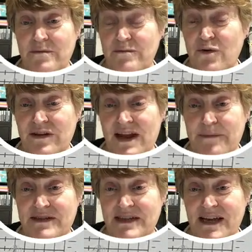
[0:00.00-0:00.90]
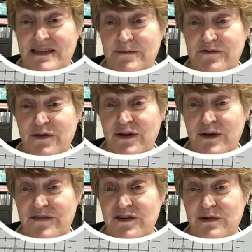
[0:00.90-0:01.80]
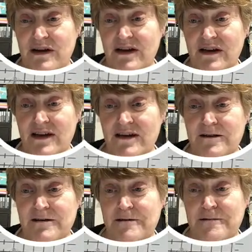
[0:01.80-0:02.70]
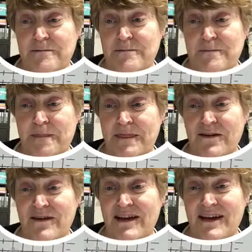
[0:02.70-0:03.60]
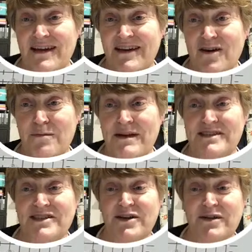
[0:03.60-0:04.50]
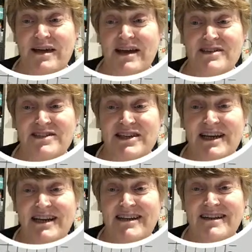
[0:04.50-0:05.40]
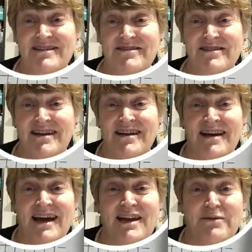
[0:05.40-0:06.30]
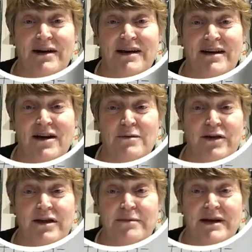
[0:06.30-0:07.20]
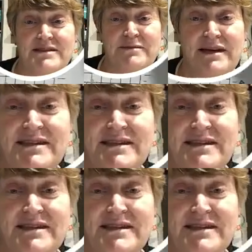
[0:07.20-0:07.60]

more than happy to get some for you if you would like. Okay. Oh, bless you. Thanks, Gillian. Anyway, I'll bring you back to me,